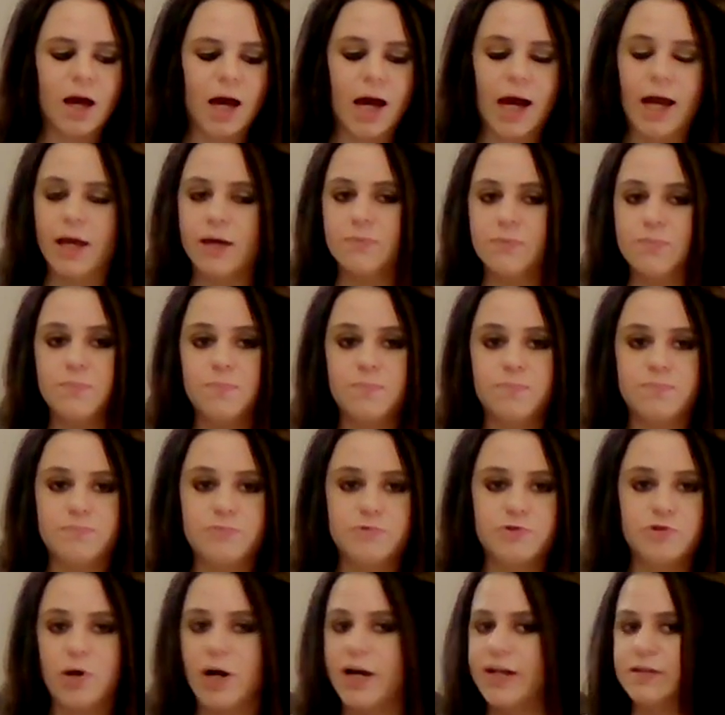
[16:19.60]
I
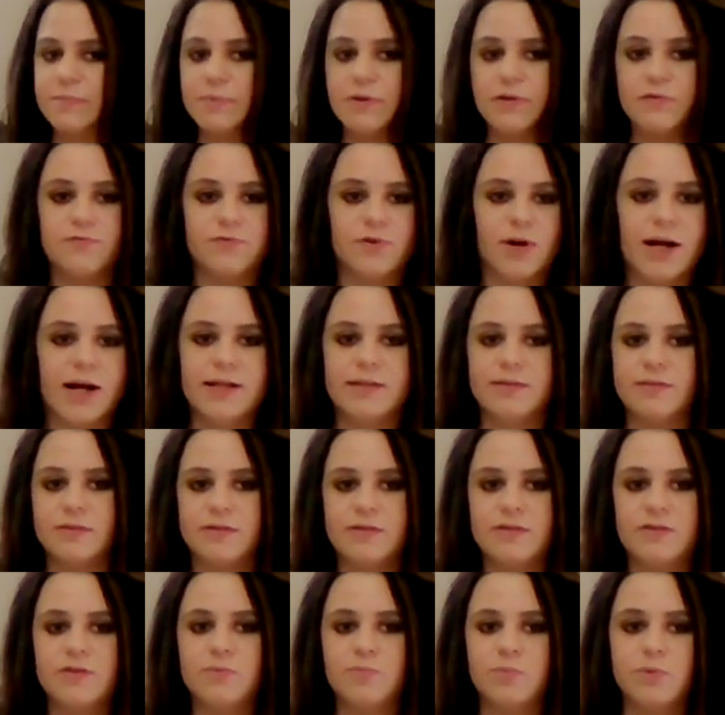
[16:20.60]
tried to be
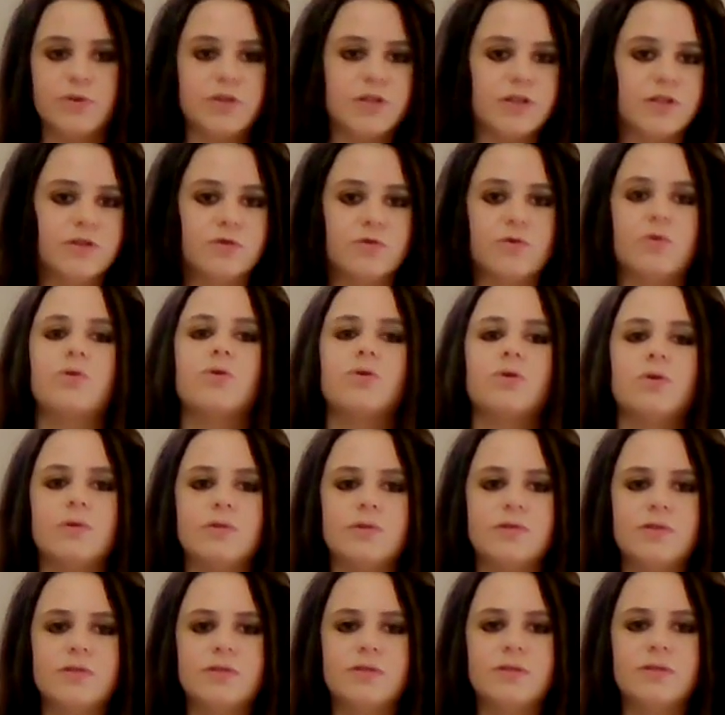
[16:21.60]
friends with these
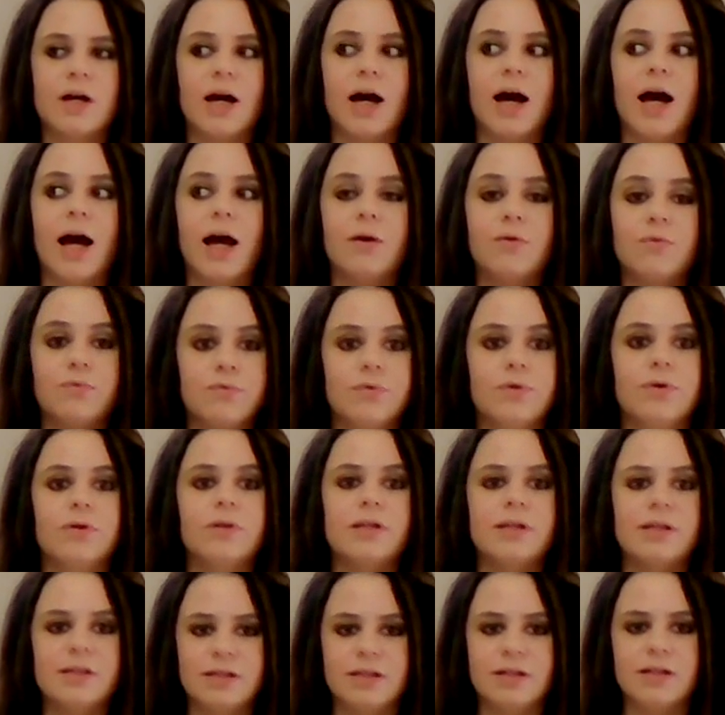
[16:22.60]
girls. I
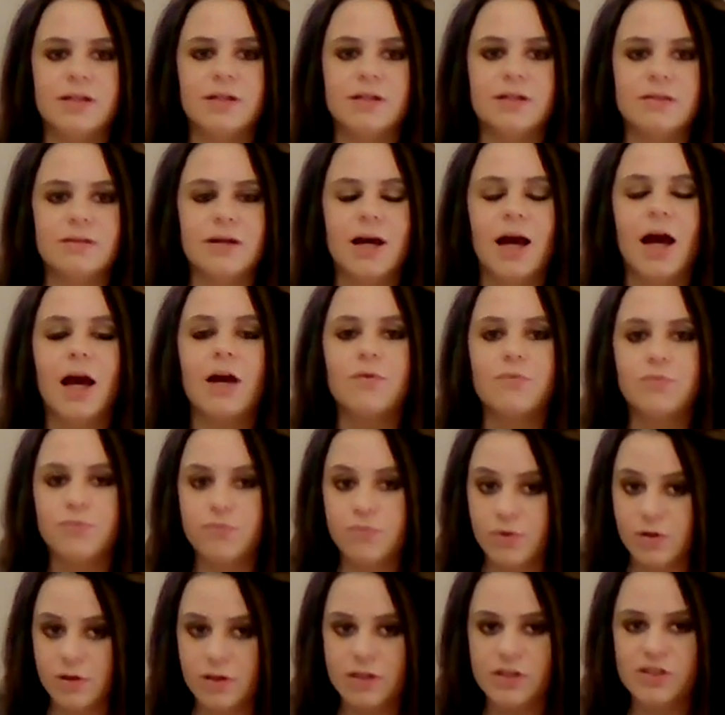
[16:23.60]
really did. I
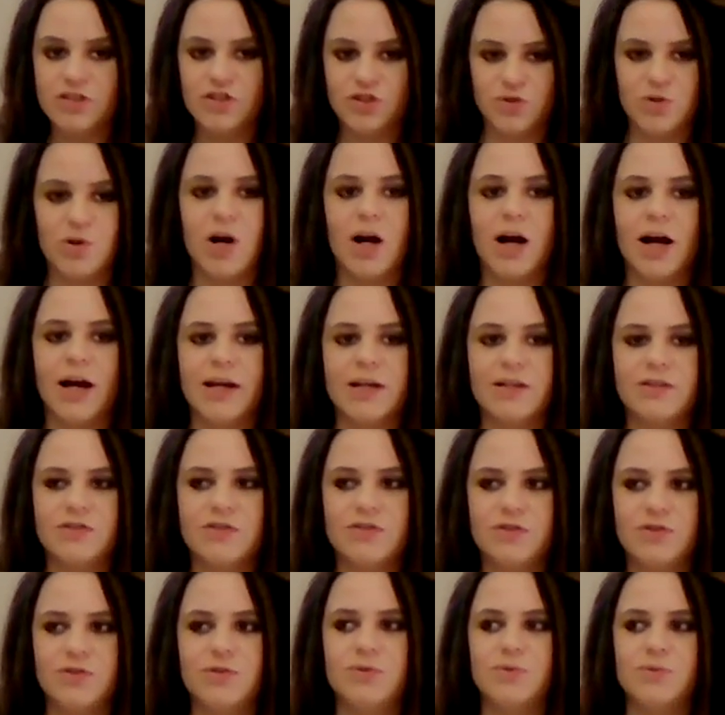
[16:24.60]
really tried
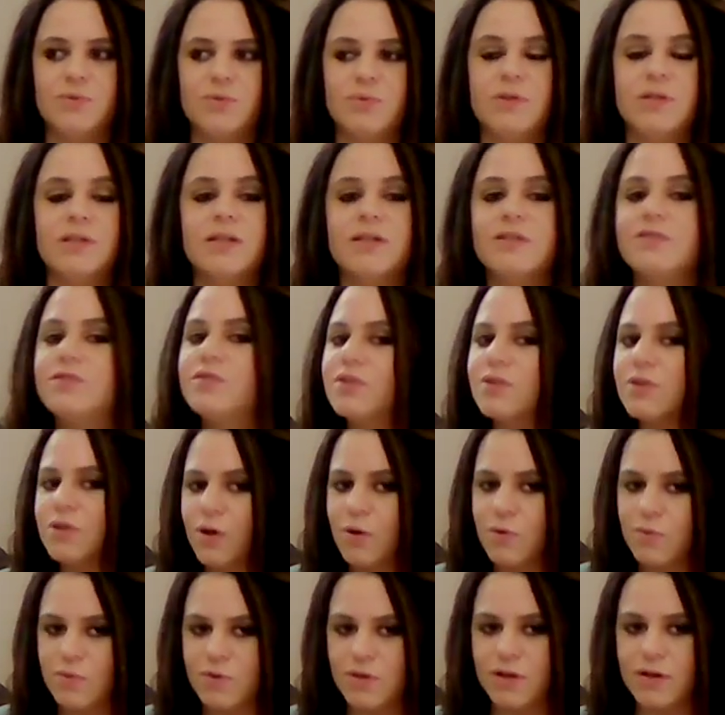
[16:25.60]
to get to
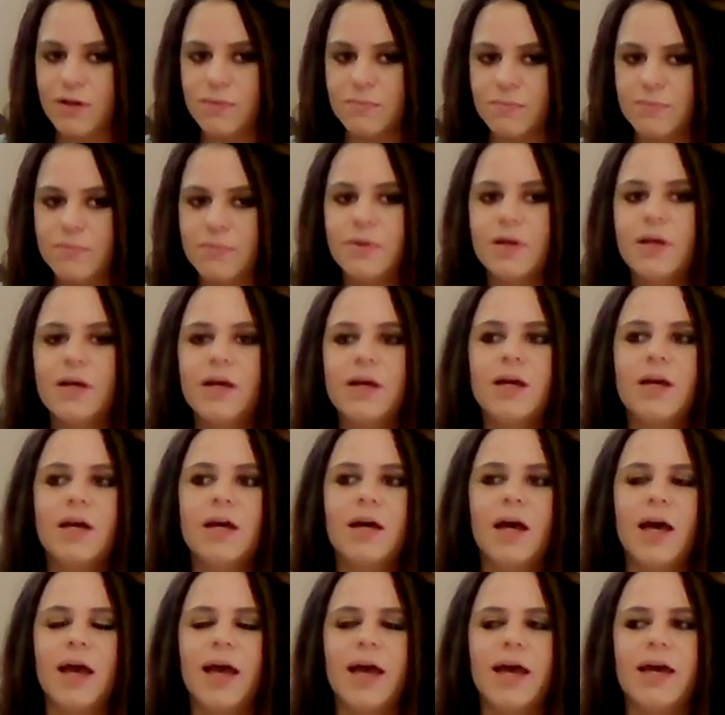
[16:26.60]
know them
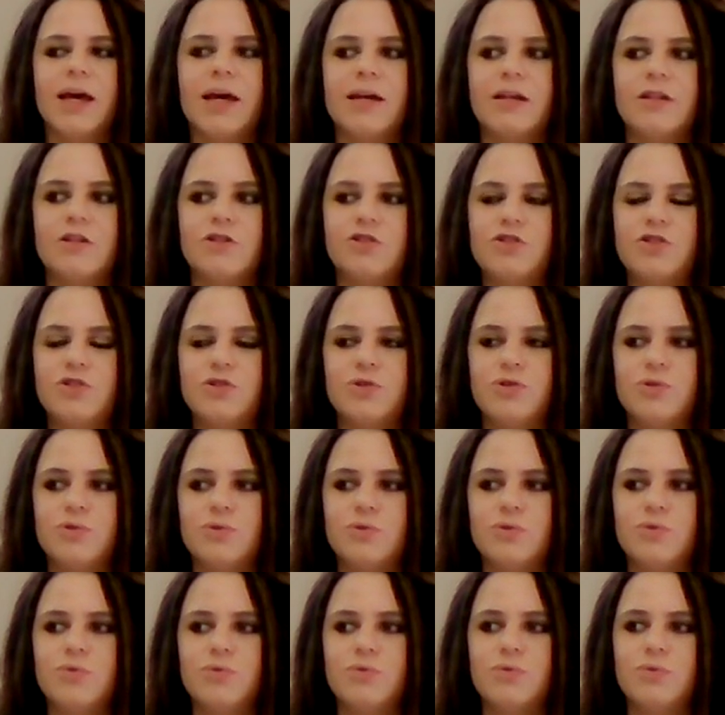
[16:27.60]
and
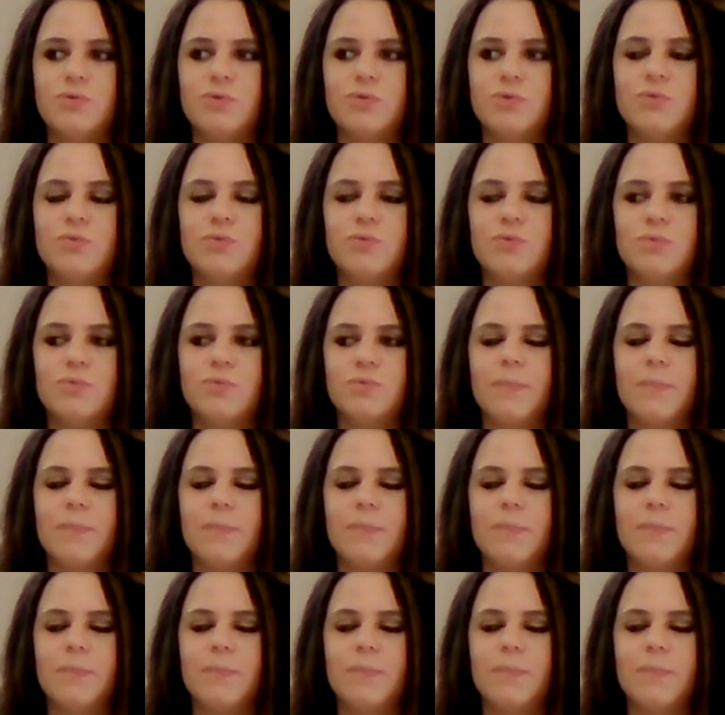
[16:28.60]
to